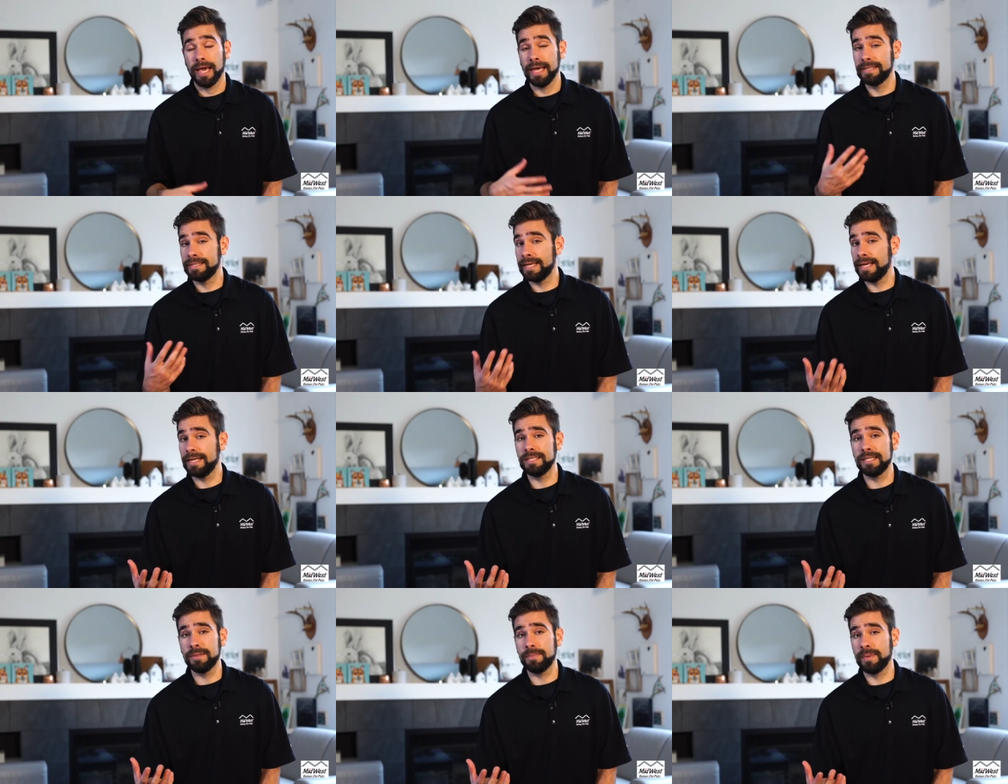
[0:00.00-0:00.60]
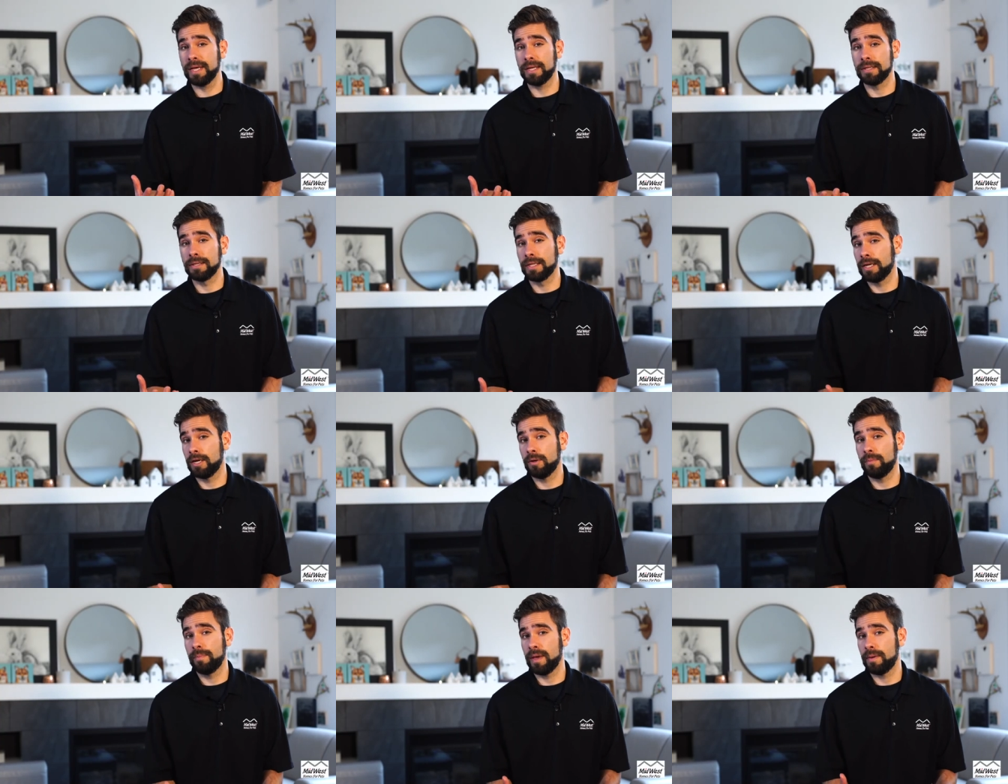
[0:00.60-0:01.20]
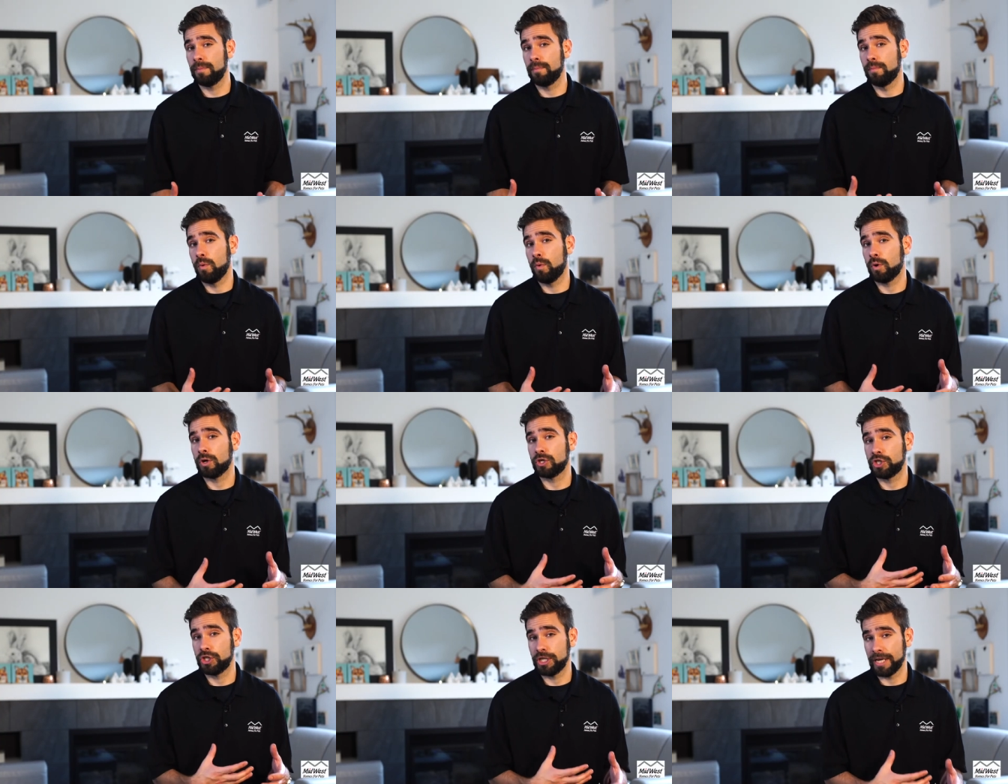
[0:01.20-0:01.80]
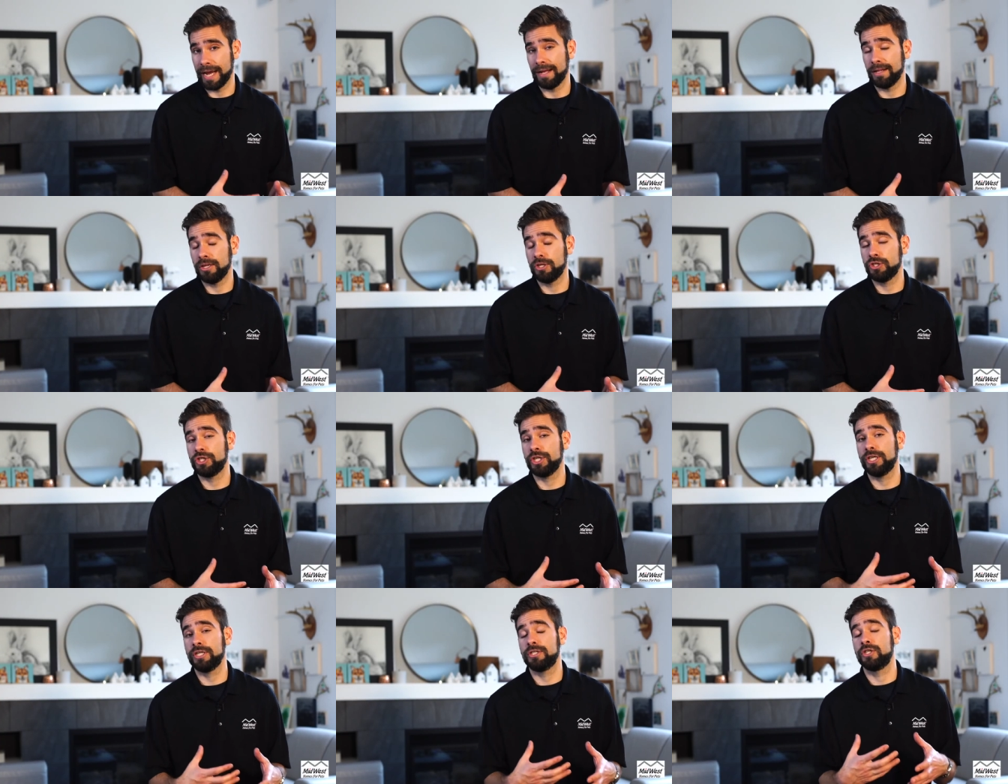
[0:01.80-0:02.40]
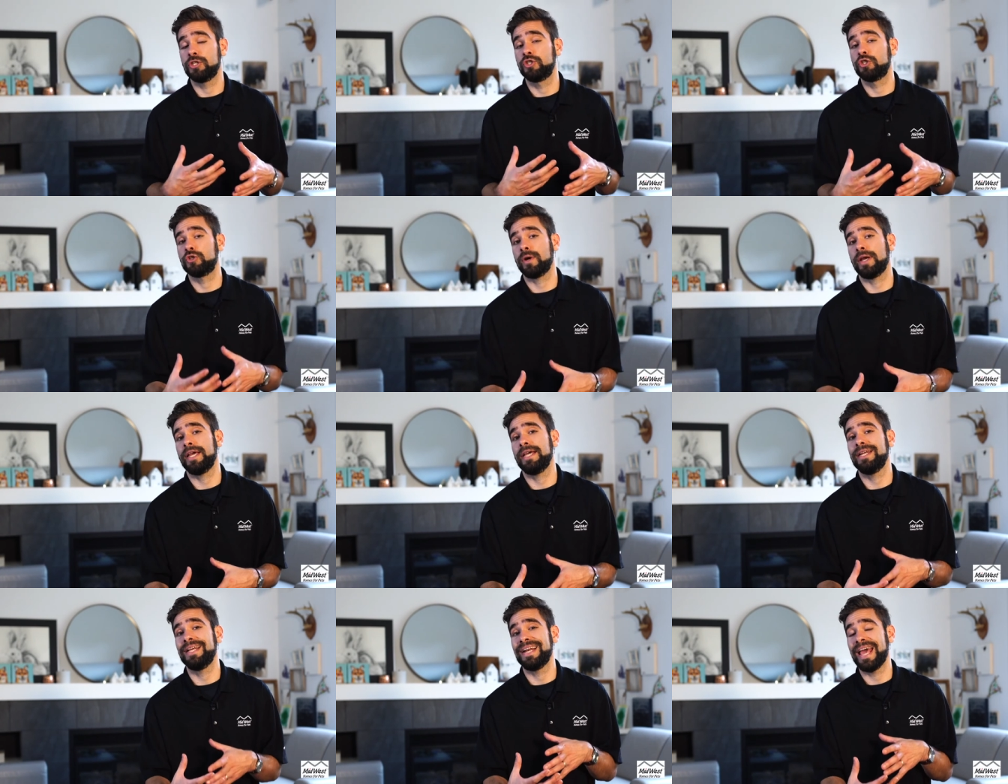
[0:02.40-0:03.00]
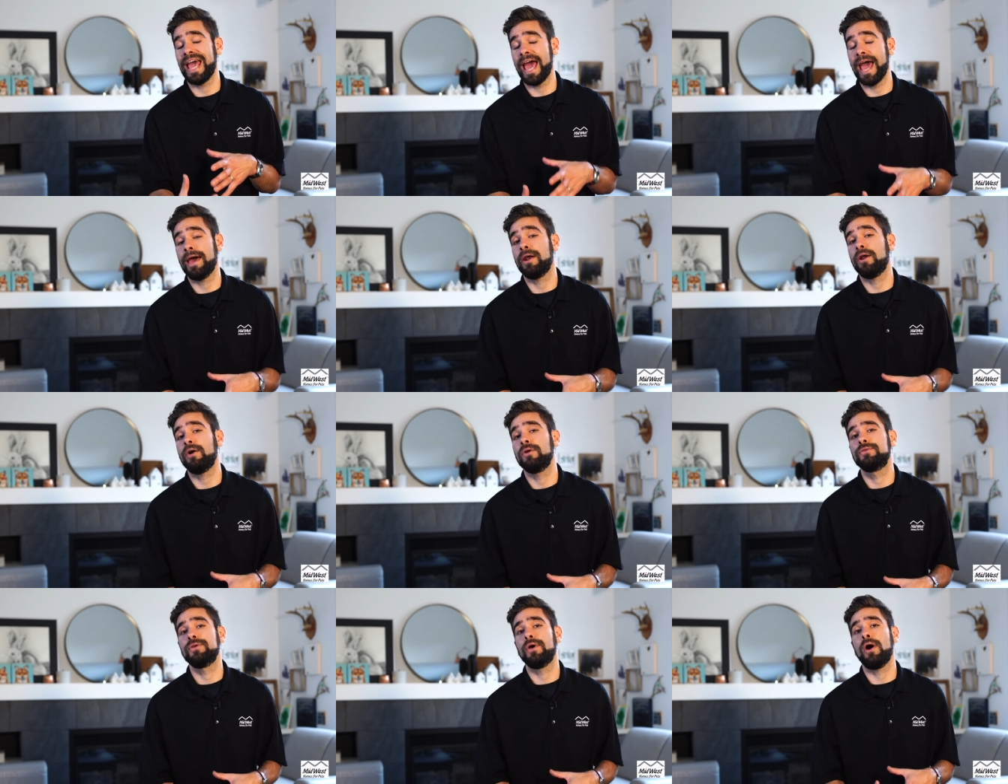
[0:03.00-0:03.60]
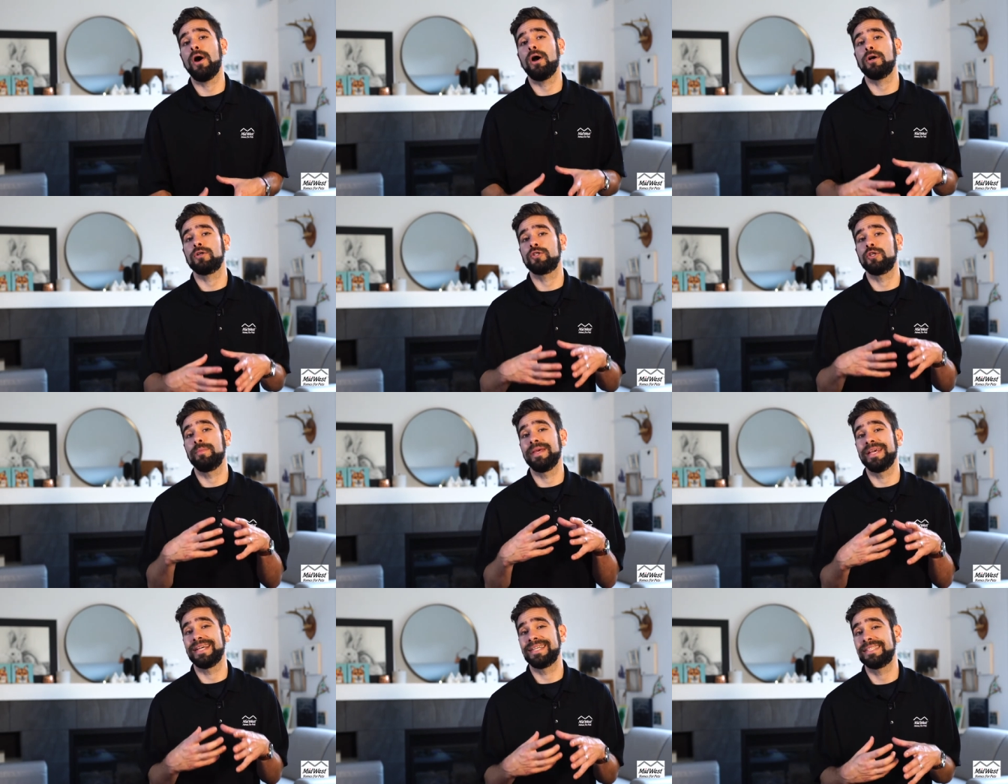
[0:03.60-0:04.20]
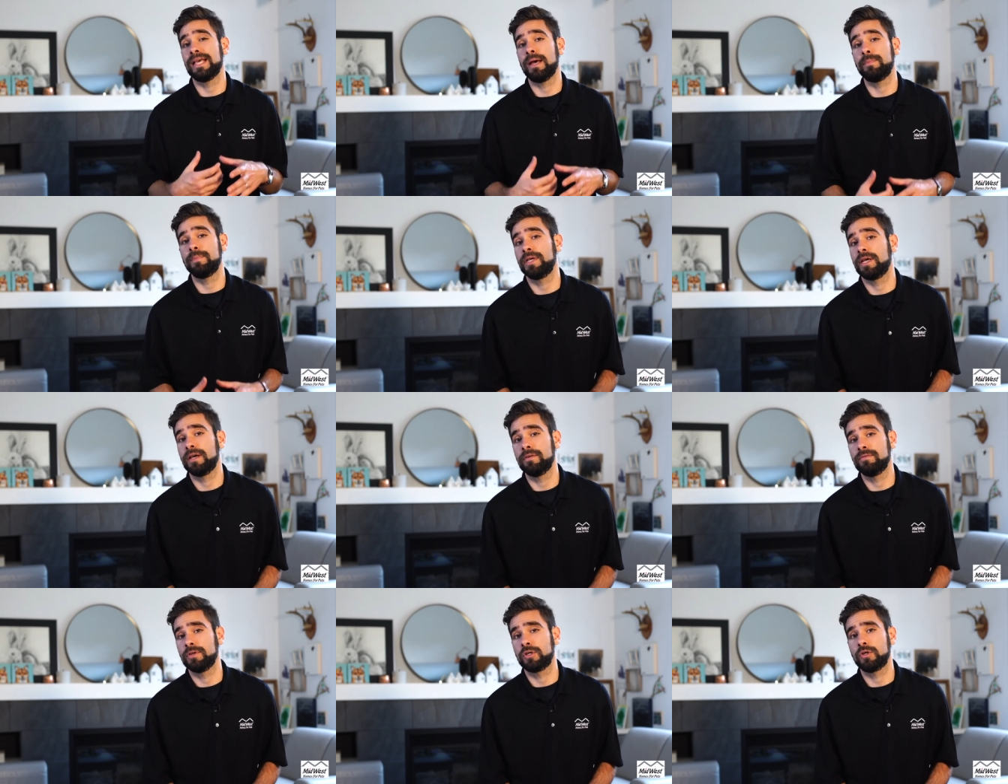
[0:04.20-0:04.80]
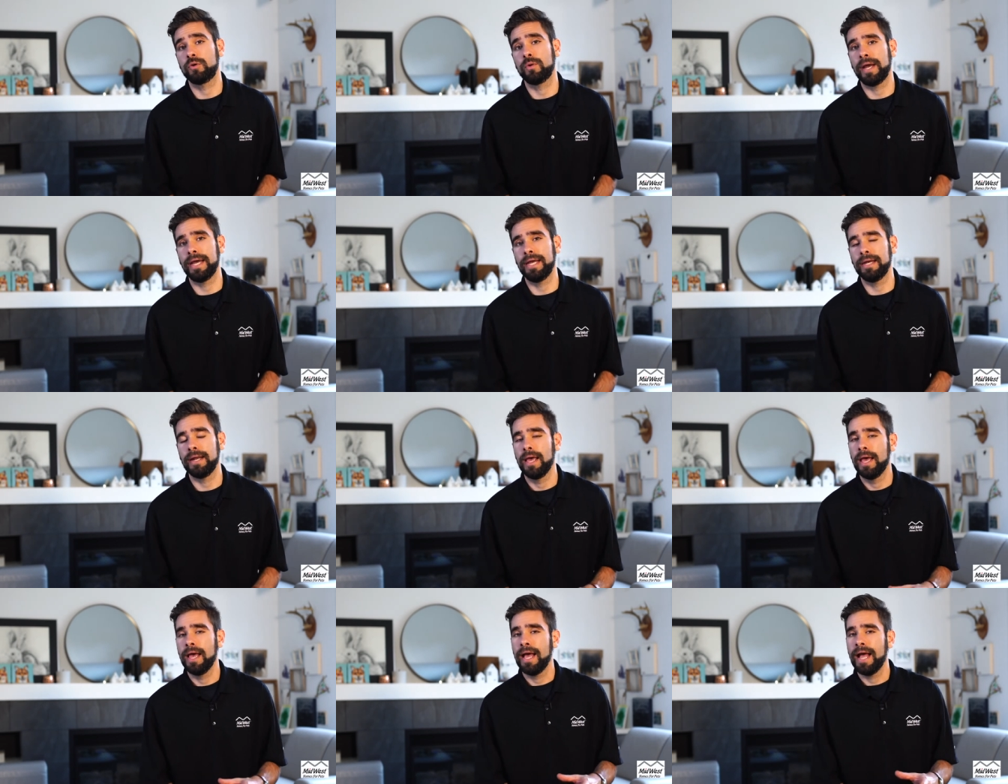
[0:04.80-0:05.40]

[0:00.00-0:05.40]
It tends to be a little bit more challenging to train an adult dog to be accepting of the crate